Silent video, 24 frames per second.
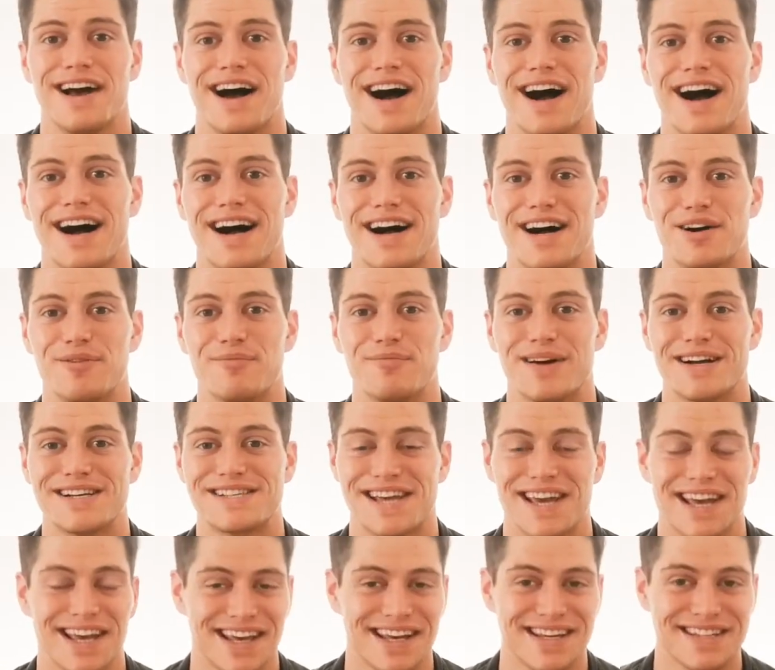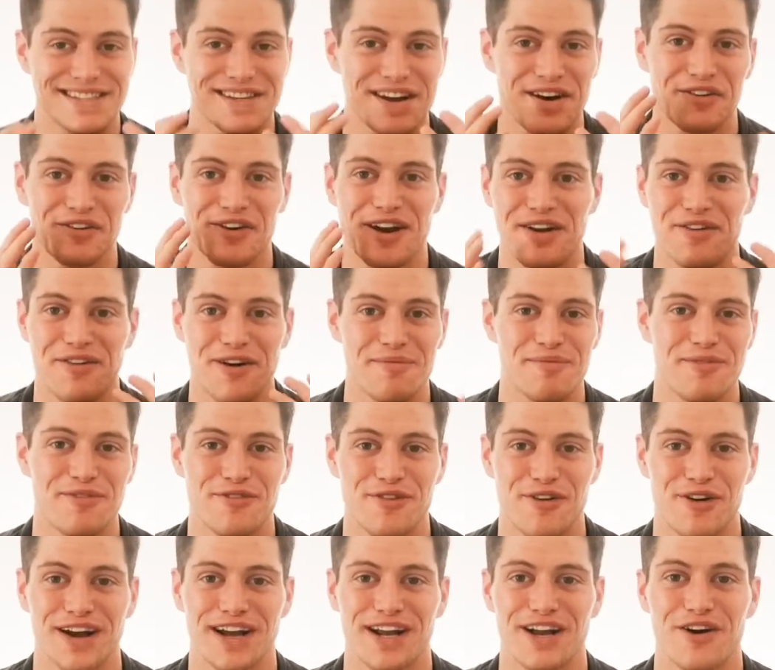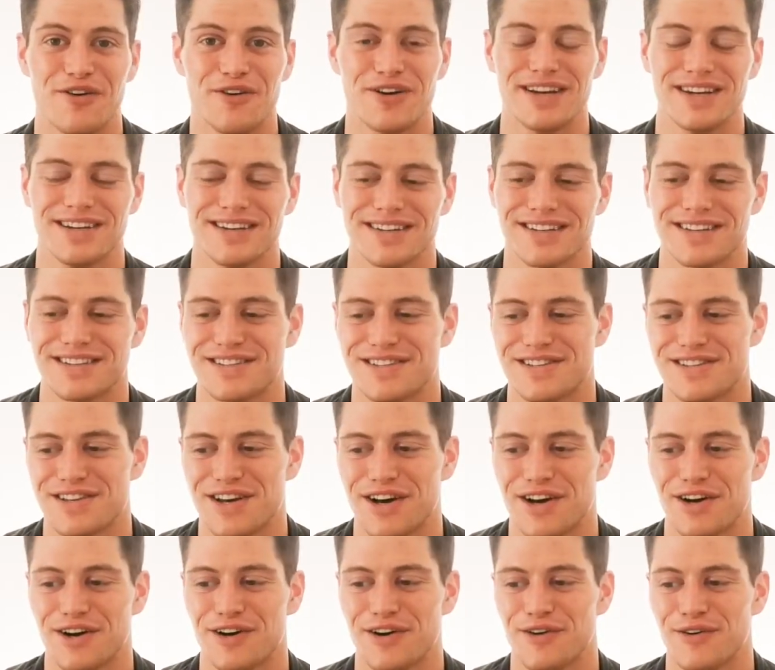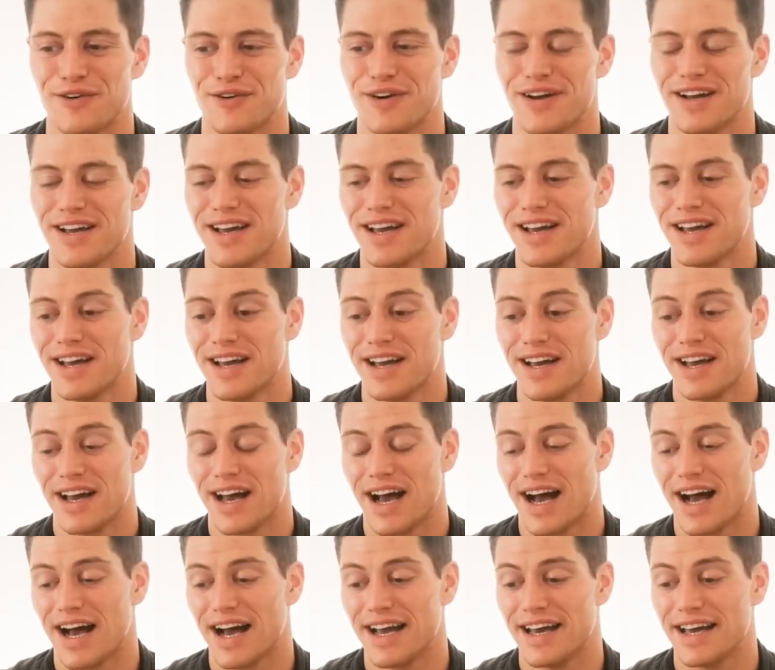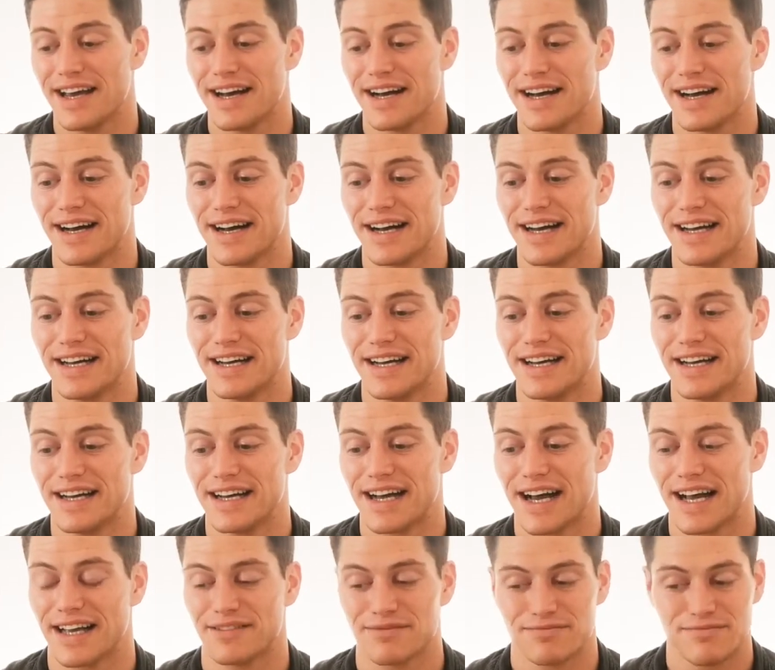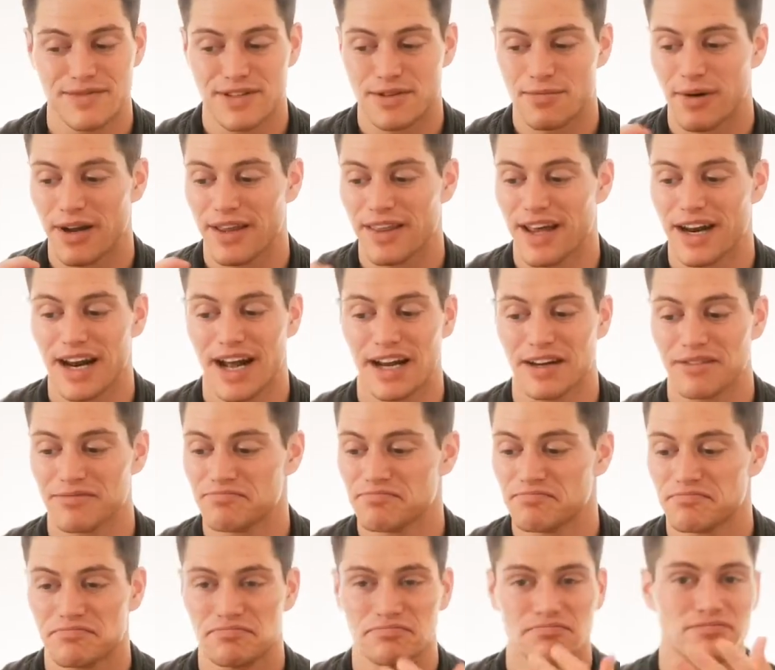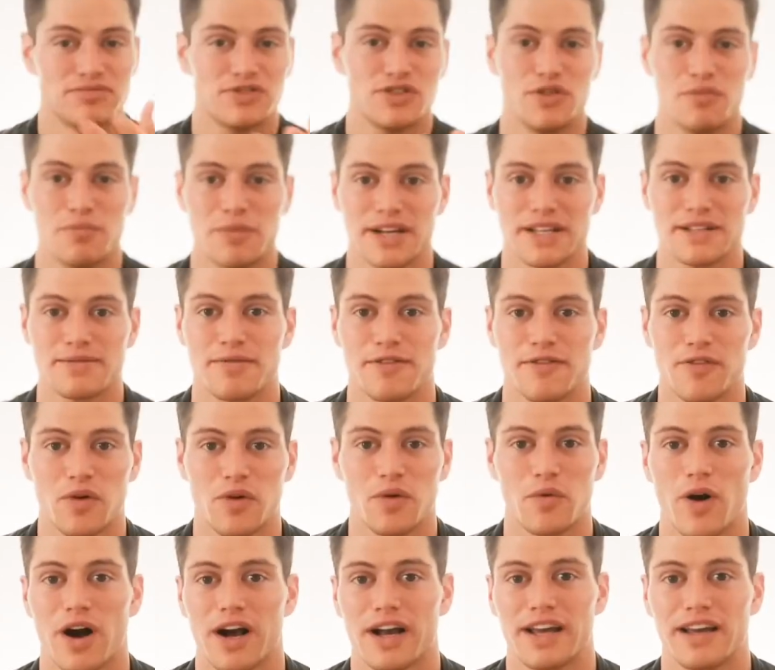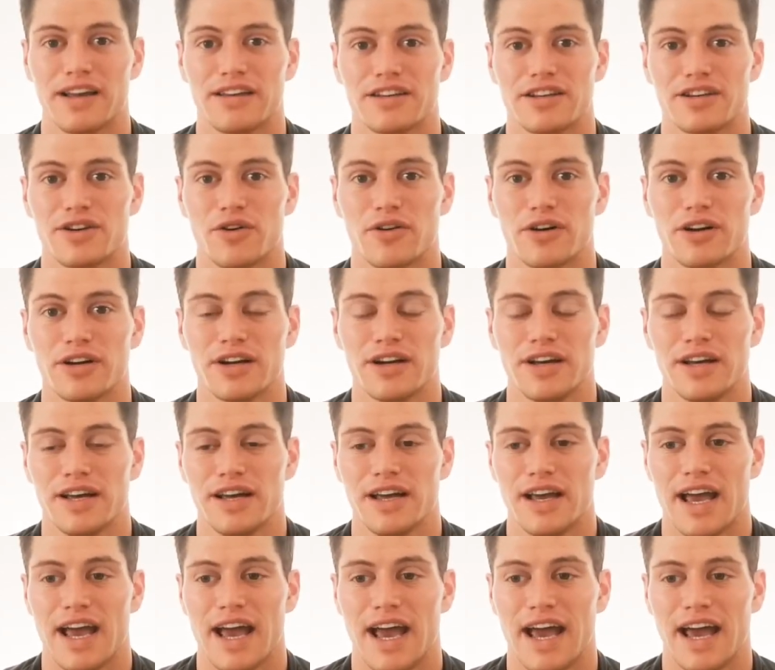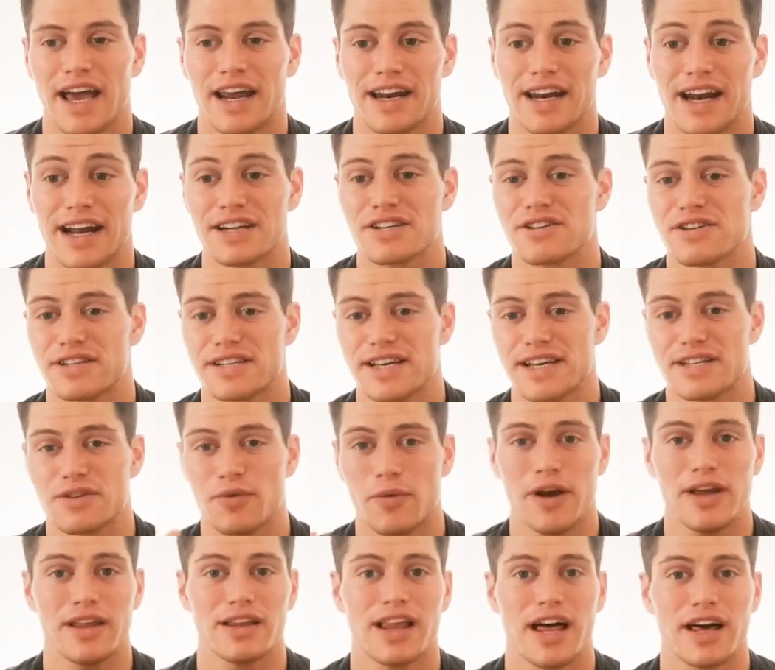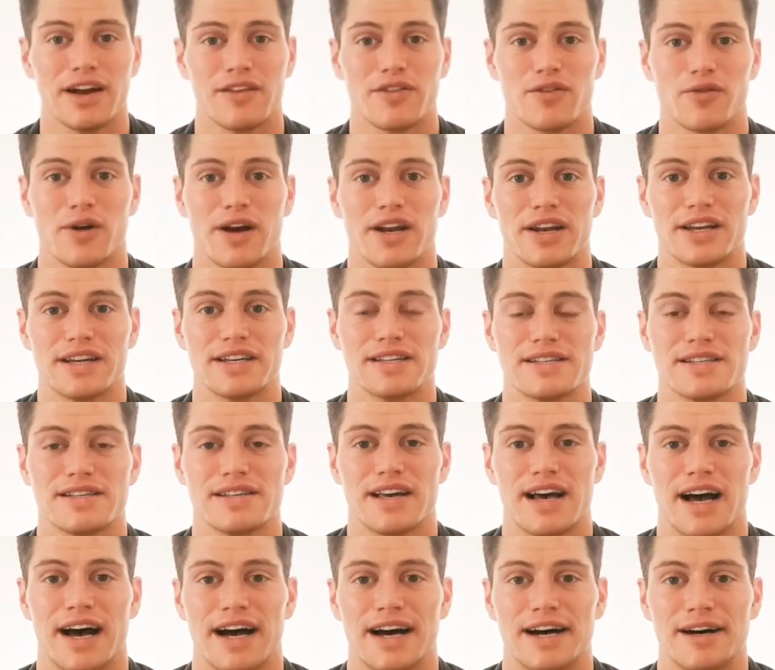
My skin gets all red right before I go in. So I spray that on 2 minutes before walking in the door, and it actually takes away a lot of the redness.